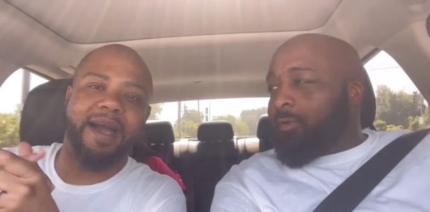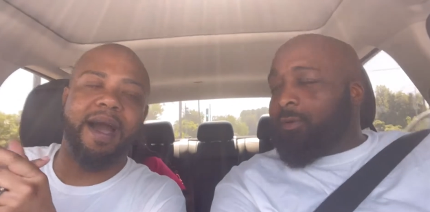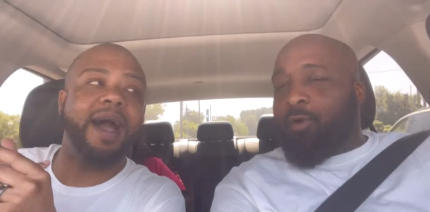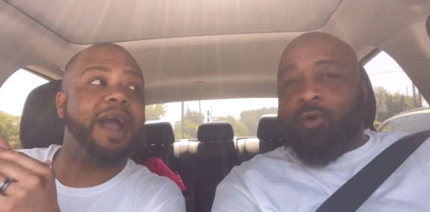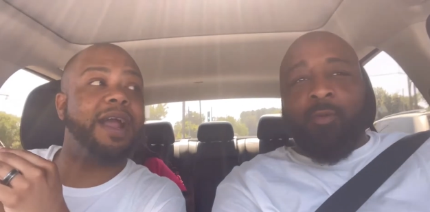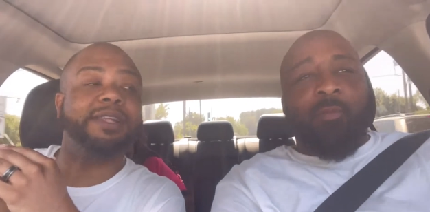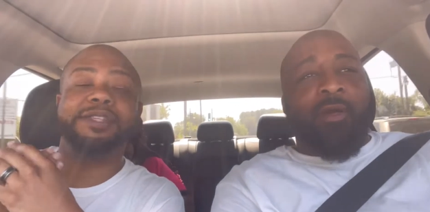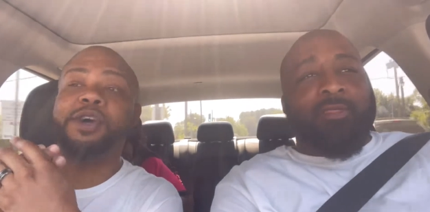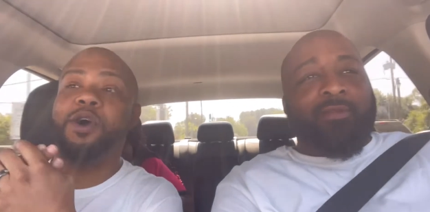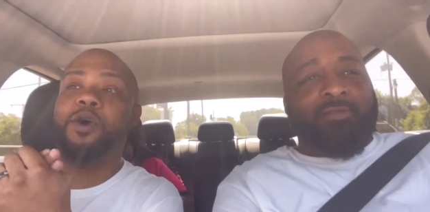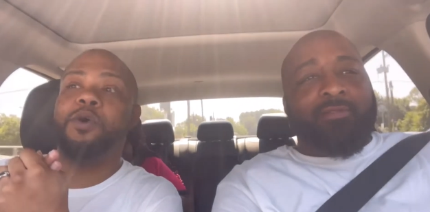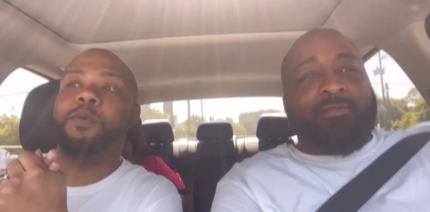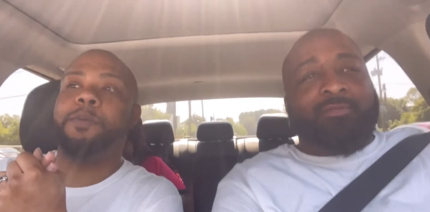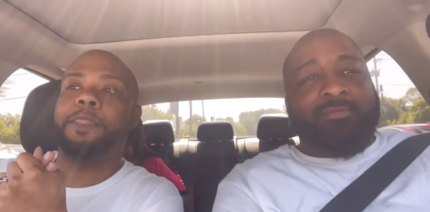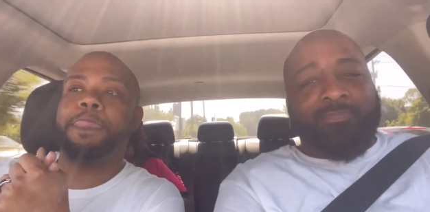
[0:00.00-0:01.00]
Speaker 1: All right,
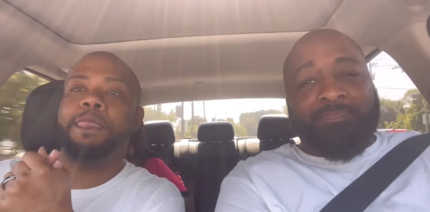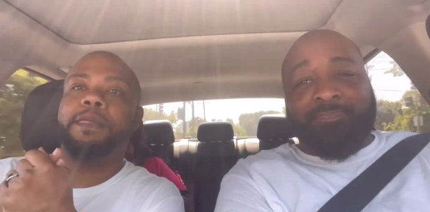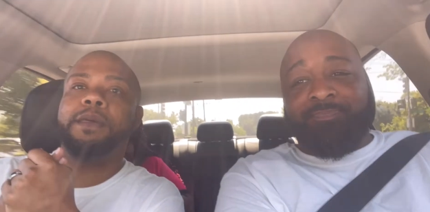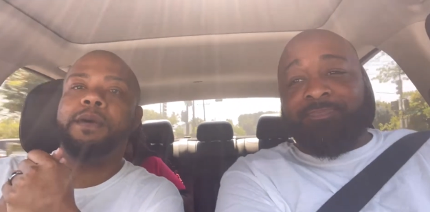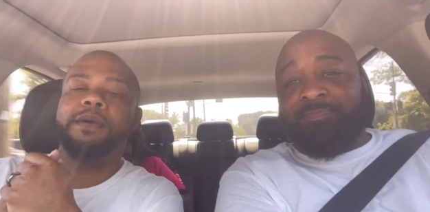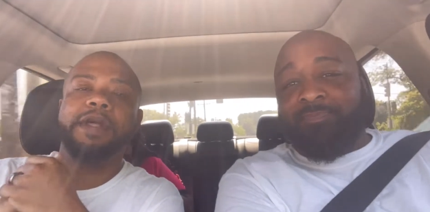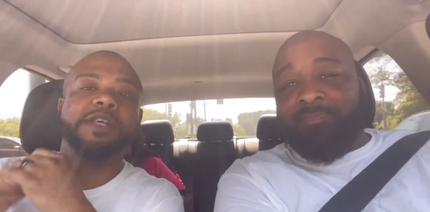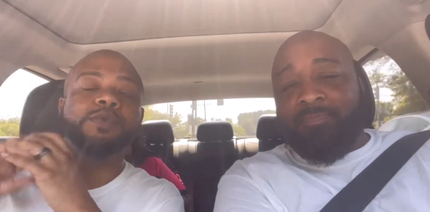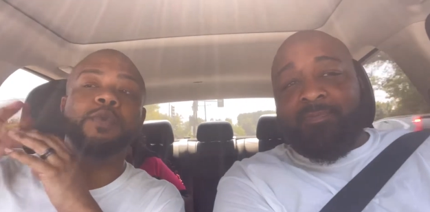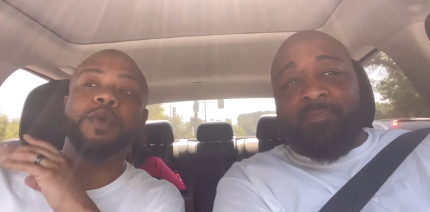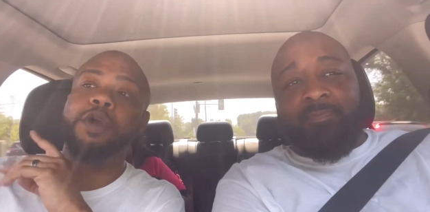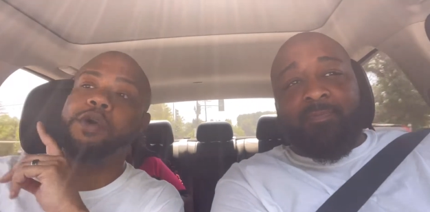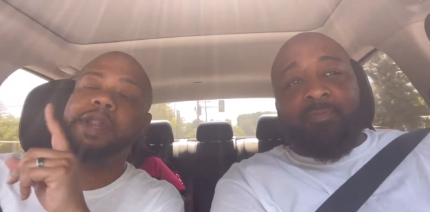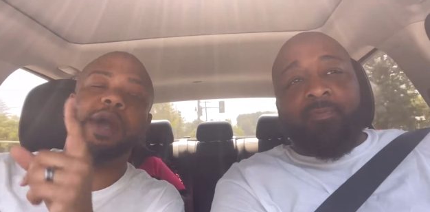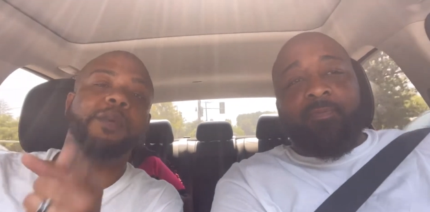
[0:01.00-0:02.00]
so that's what we on